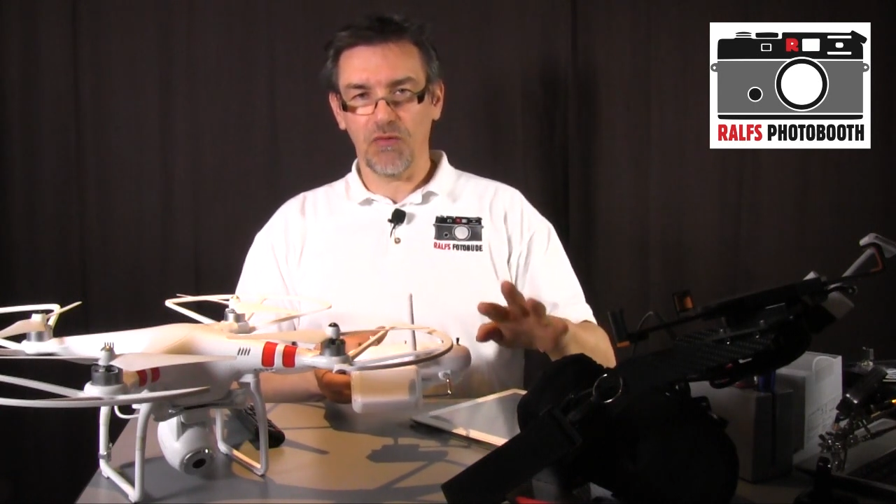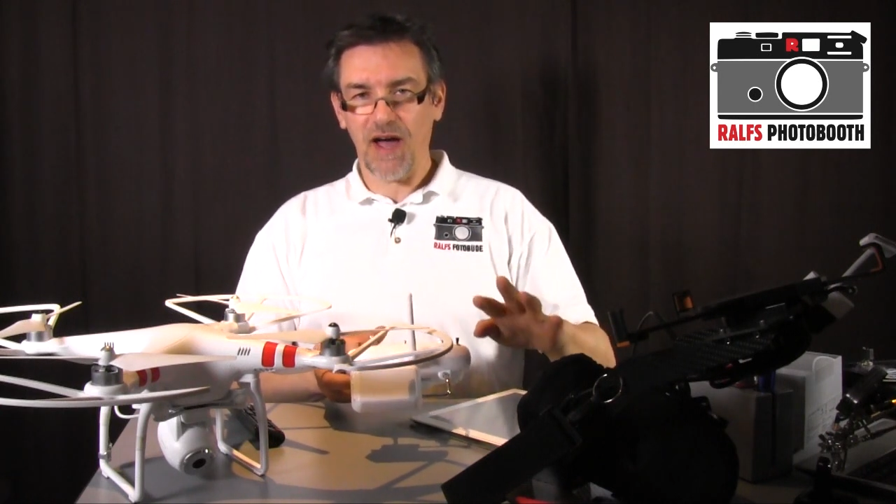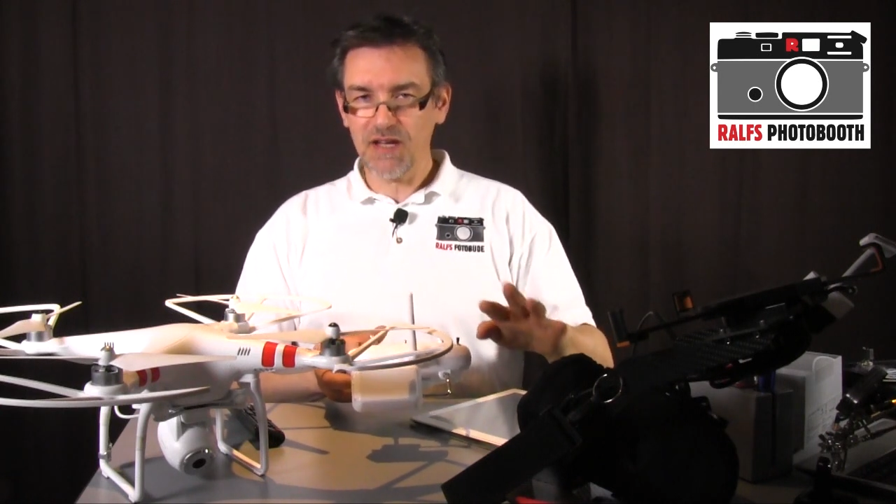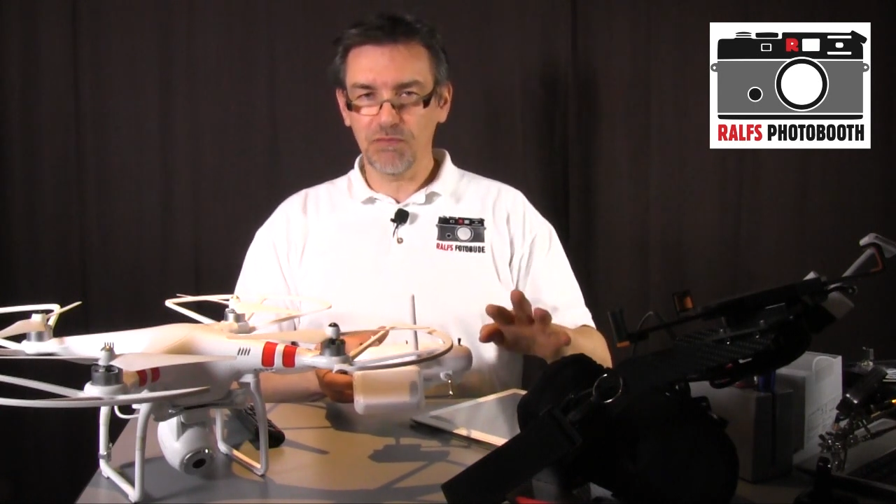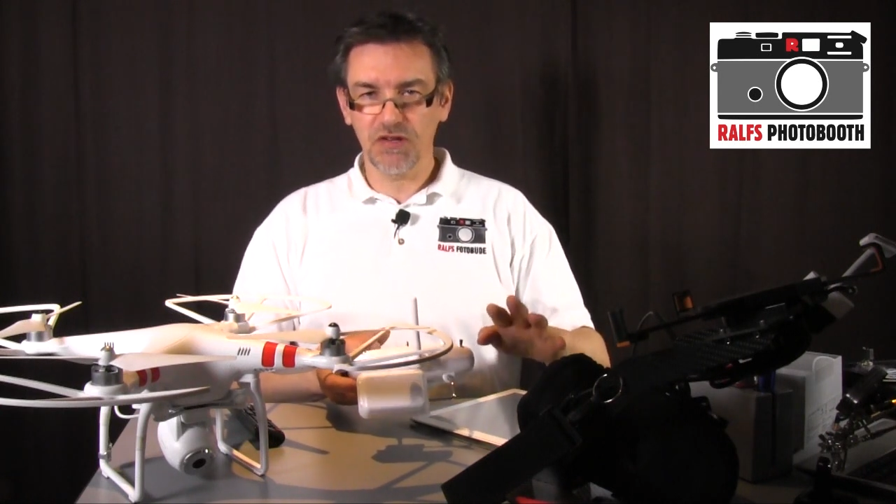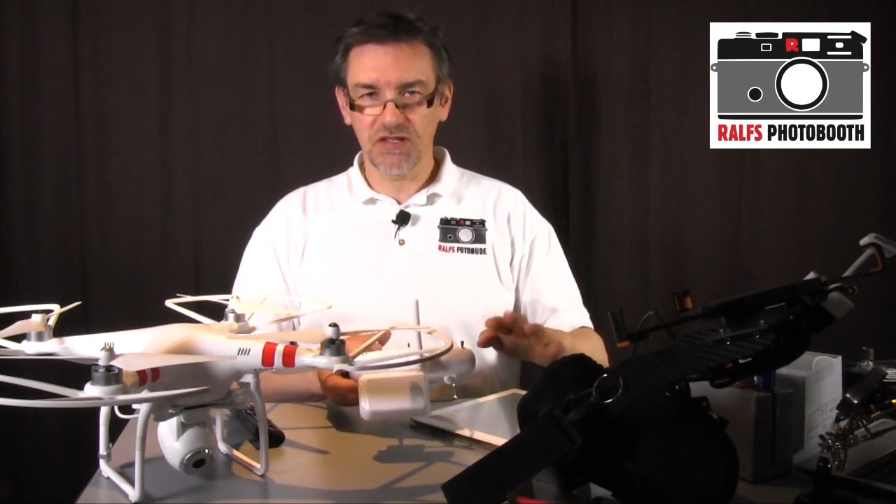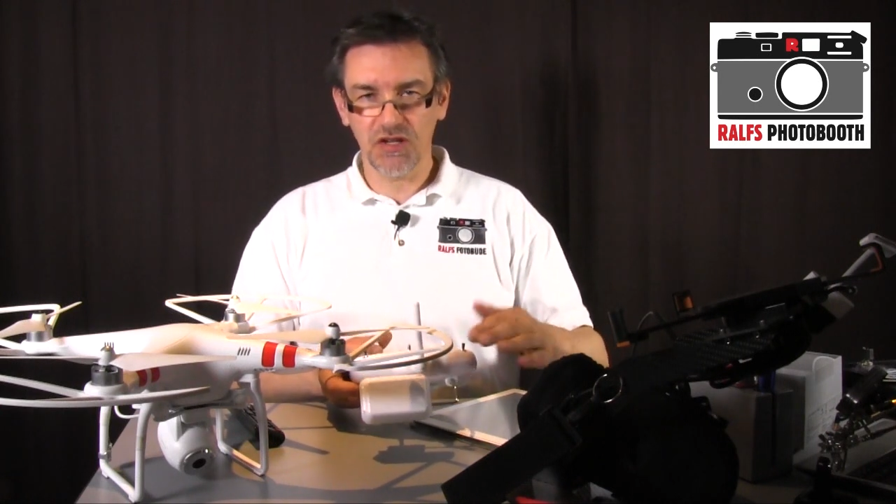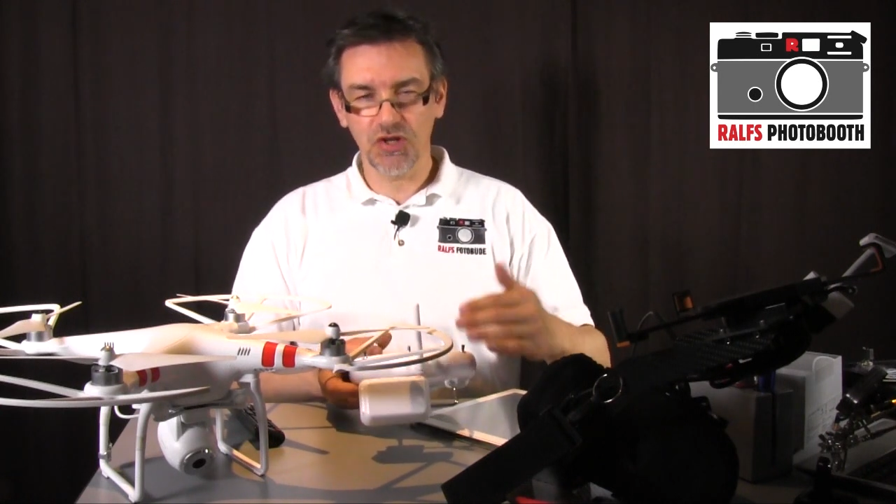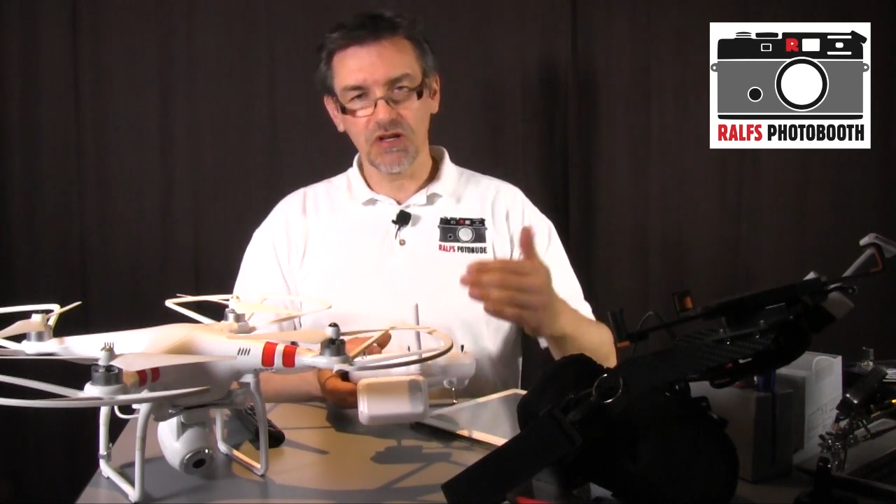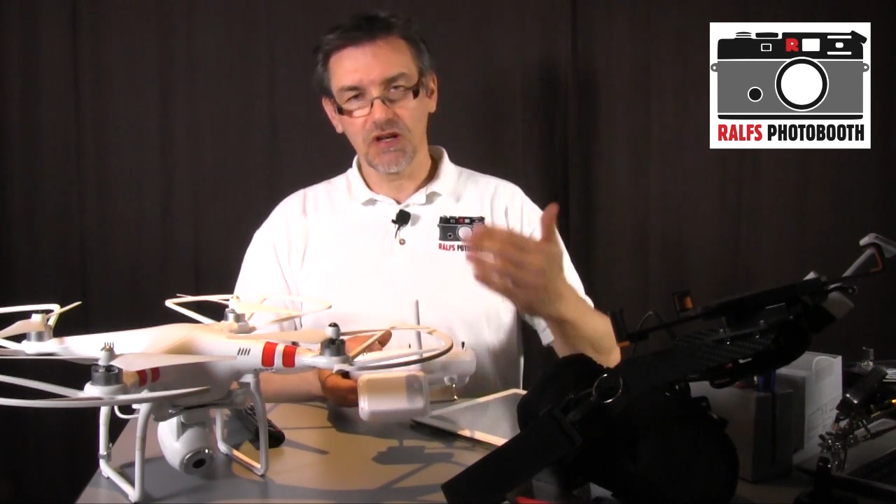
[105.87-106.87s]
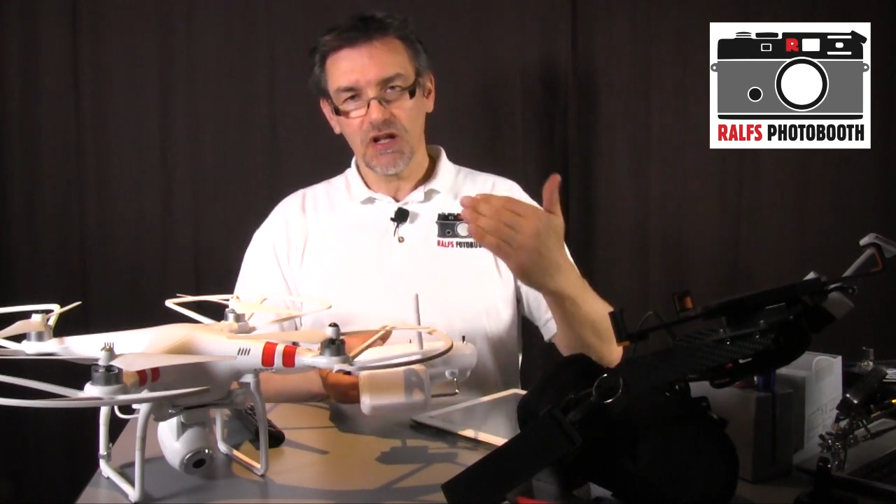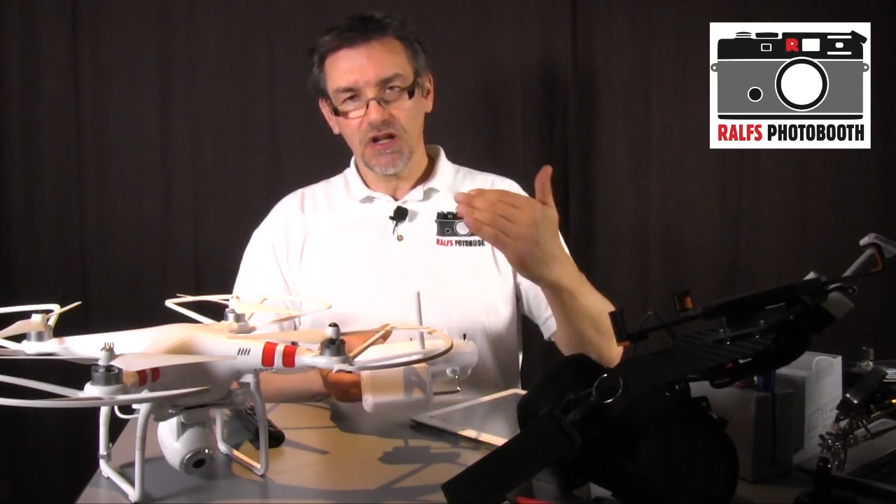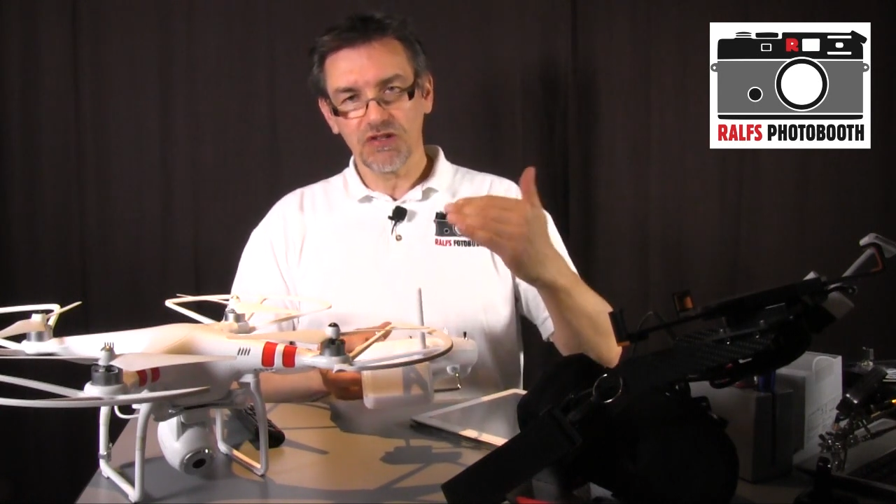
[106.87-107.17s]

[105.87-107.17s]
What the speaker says: right position